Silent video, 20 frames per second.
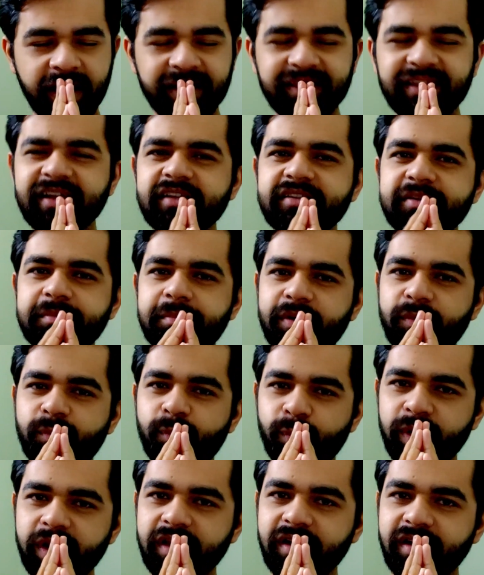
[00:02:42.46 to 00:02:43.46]
I think it's a bit
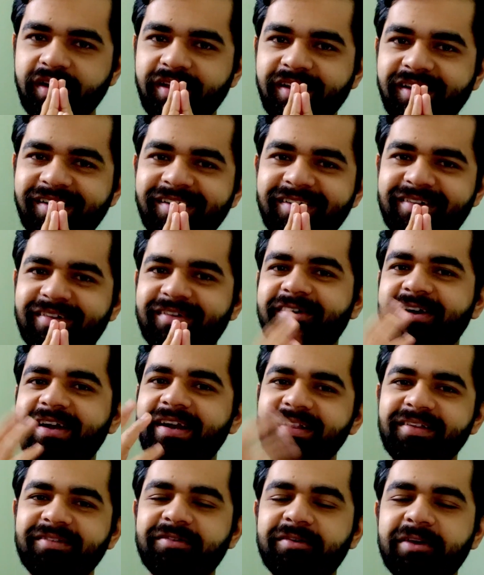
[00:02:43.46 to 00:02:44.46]
weird
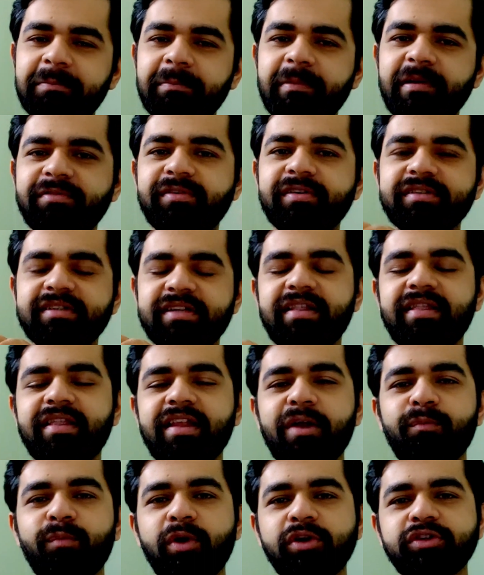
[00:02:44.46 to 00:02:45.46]
reading the screenplay first and
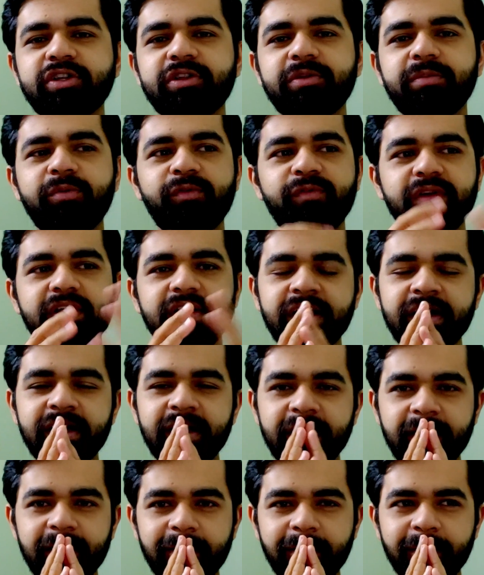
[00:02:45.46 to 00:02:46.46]
then watching the movie,
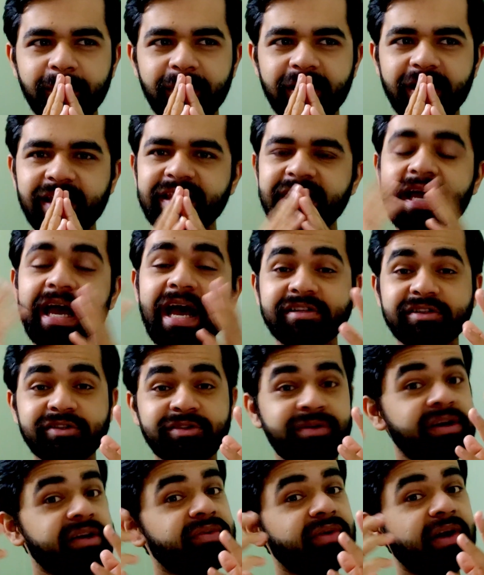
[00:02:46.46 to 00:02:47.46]
but I think as a
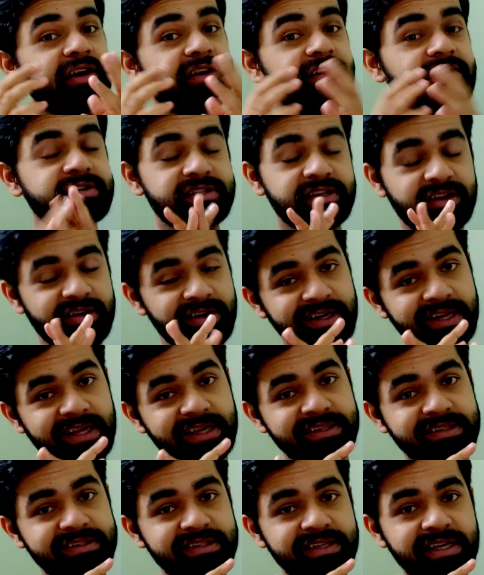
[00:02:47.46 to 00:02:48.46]
screenwriter it's a great
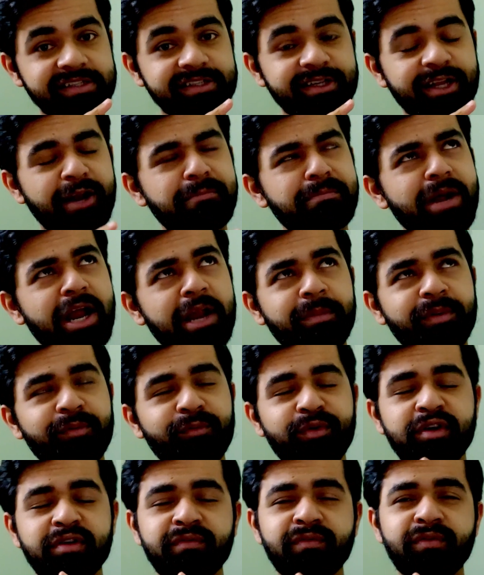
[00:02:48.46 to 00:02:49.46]
exercise. It might be
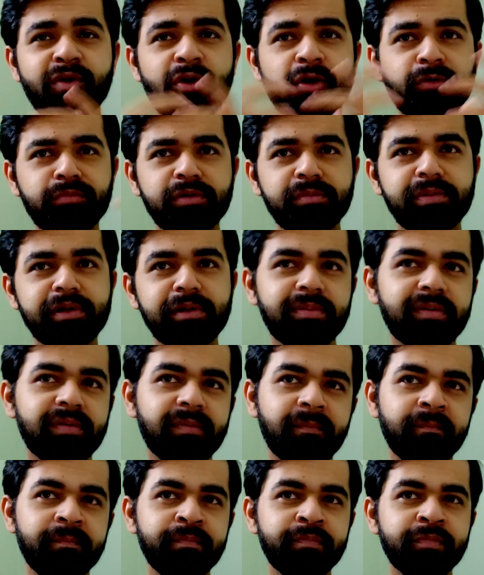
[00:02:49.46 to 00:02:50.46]
weird for normal people
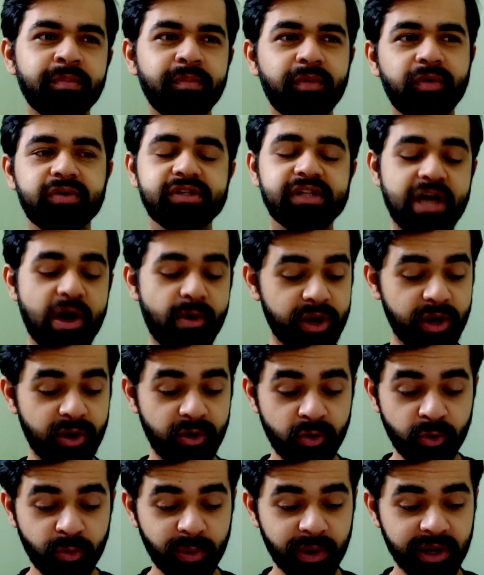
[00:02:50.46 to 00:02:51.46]
because now I
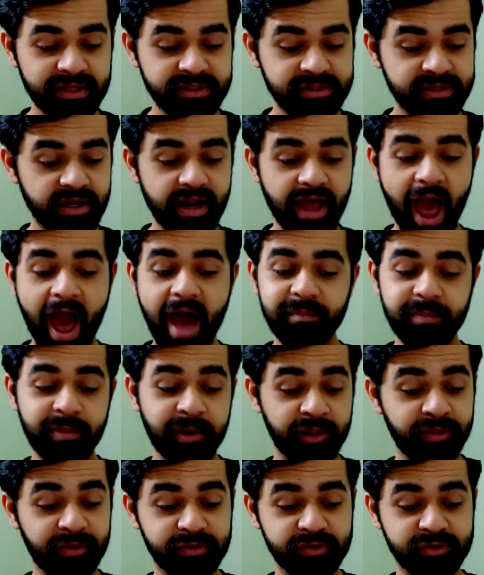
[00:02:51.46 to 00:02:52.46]
know what is going to happen
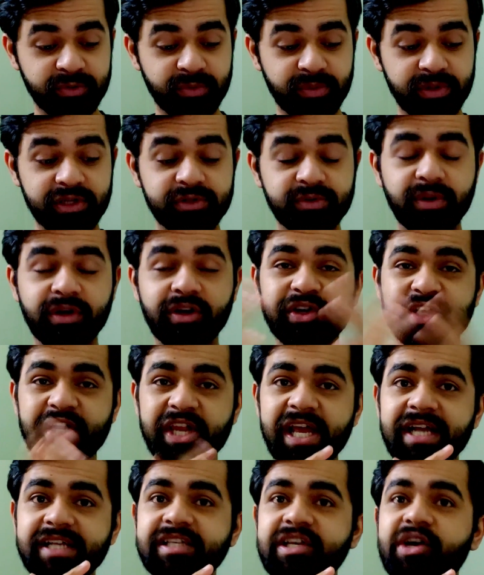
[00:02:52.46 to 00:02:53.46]
in the story, so it
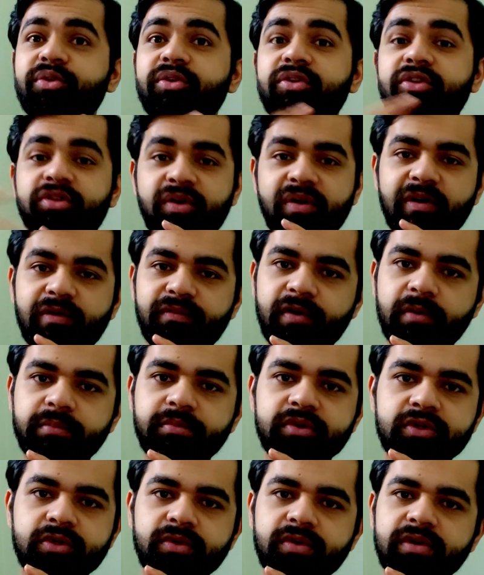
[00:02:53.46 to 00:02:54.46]
takes out the thrill from
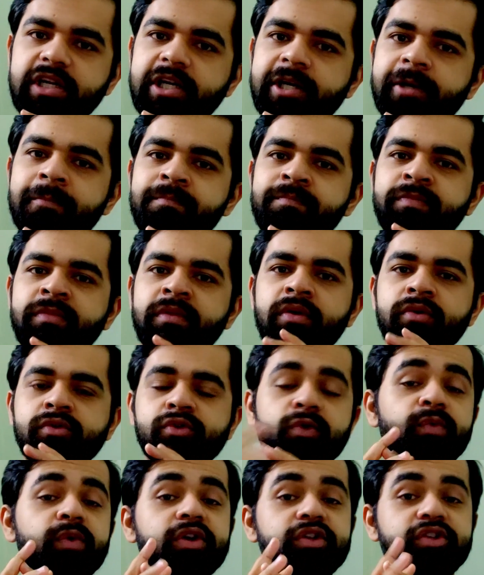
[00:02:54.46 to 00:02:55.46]
the story.
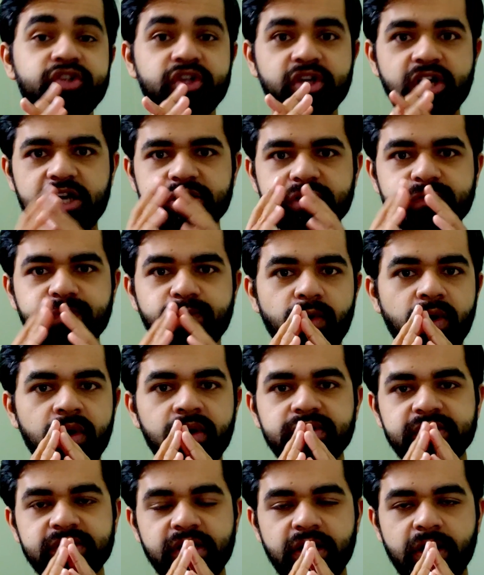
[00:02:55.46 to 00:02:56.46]
So we're just
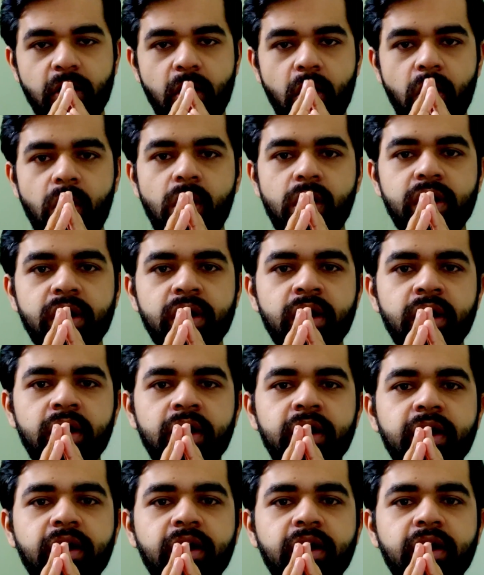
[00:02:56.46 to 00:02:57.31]
focusing on